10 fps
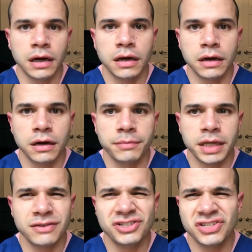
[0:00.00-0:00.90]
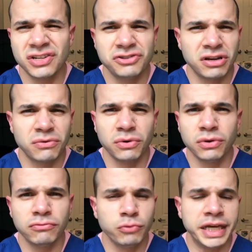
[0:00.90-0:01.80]
and just a
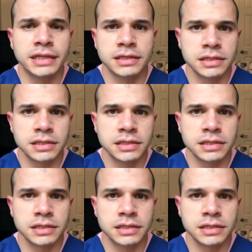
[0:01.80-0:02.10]
general weakness